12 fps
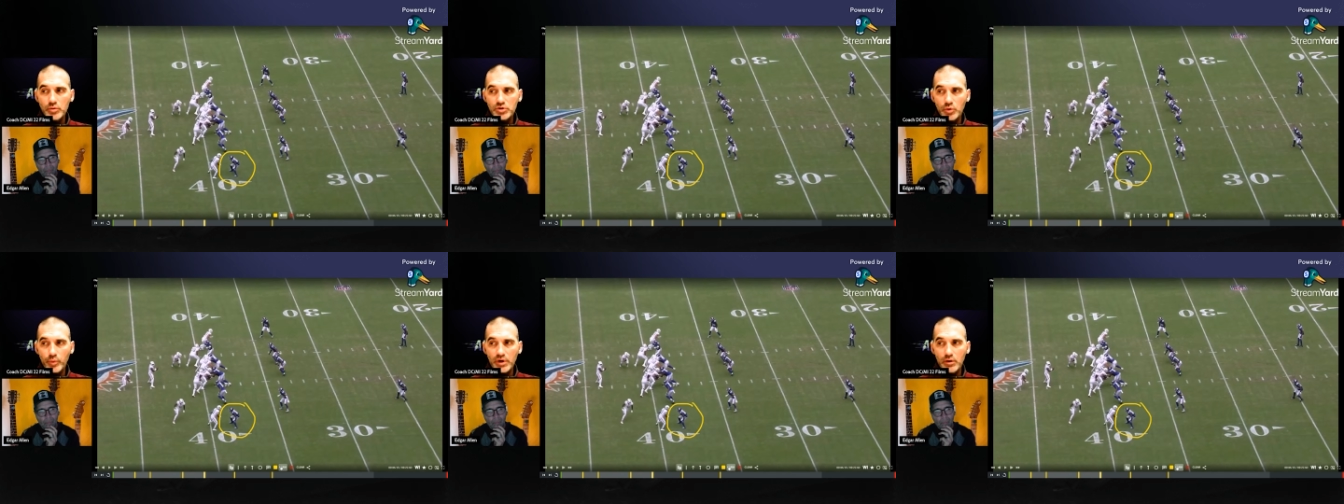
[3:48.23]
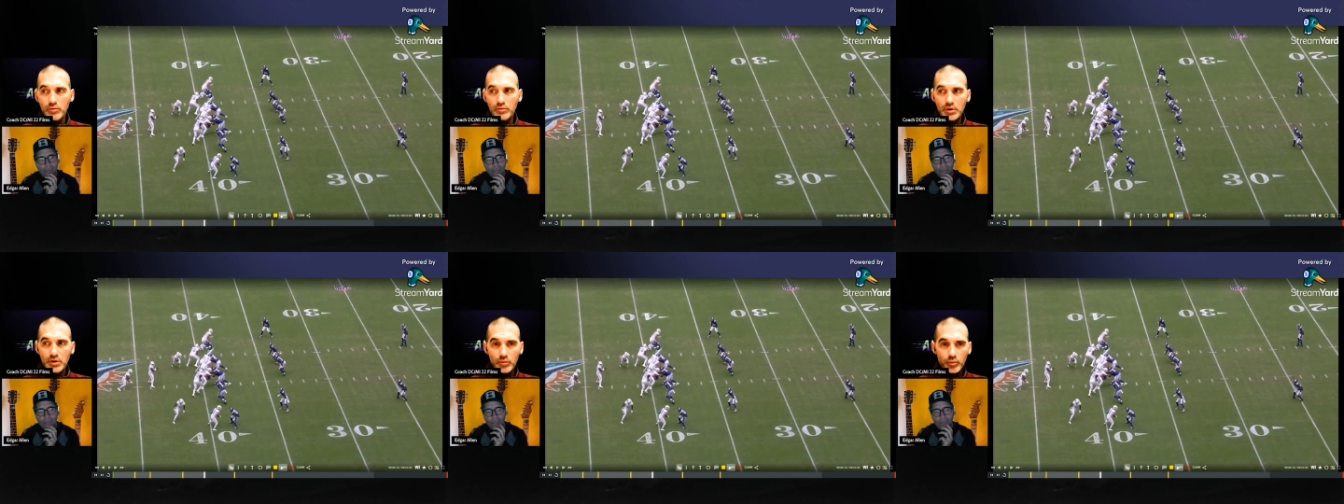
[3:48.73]
so we
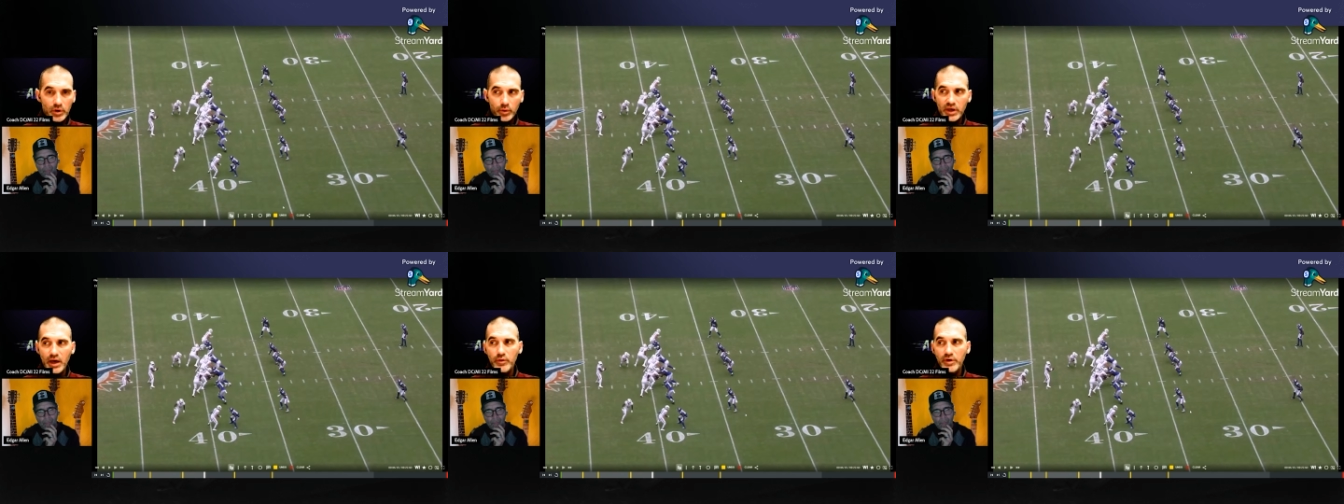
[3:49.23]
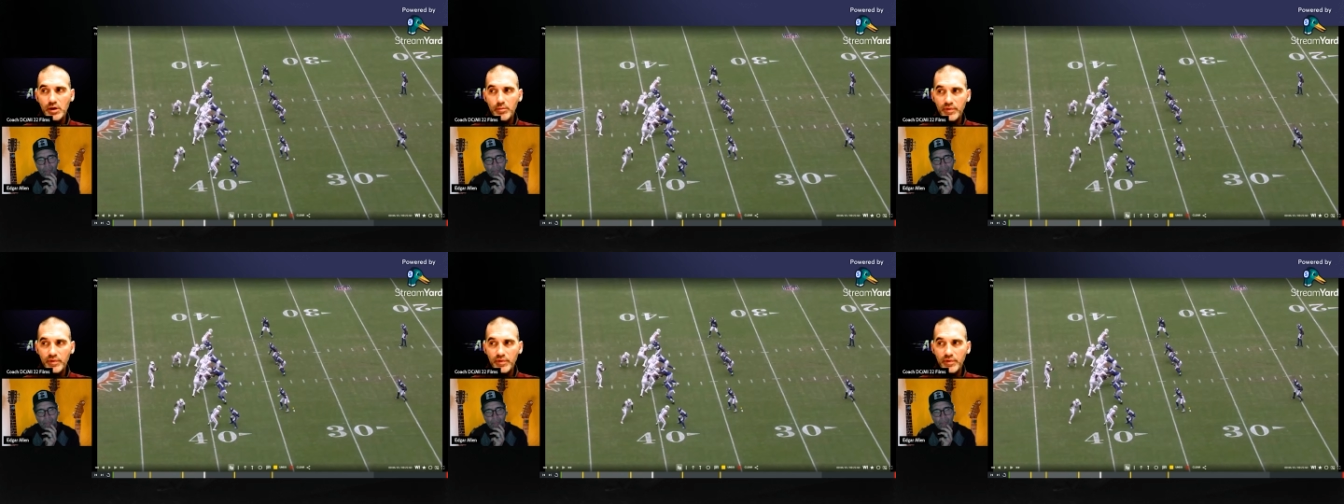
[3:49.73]
don't count him.